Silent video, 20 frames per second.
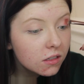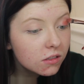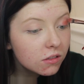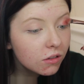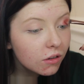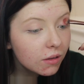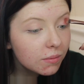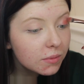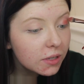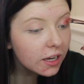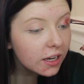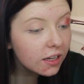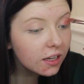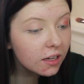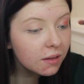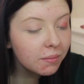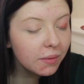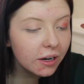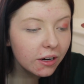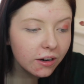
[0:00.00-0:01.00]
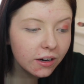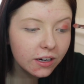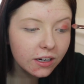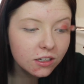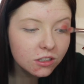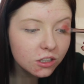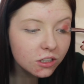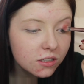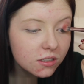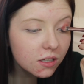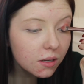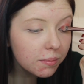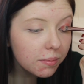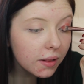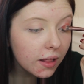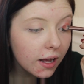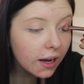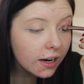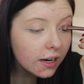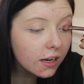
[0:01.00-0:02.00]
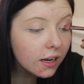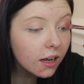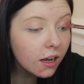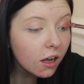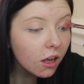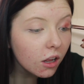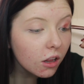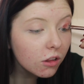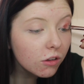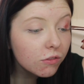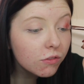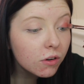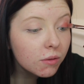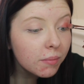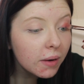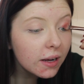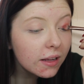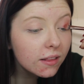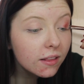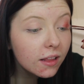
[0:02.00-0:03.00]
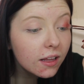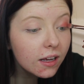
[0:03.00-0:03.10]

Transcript: So I'm taking Mary and just applying it all over my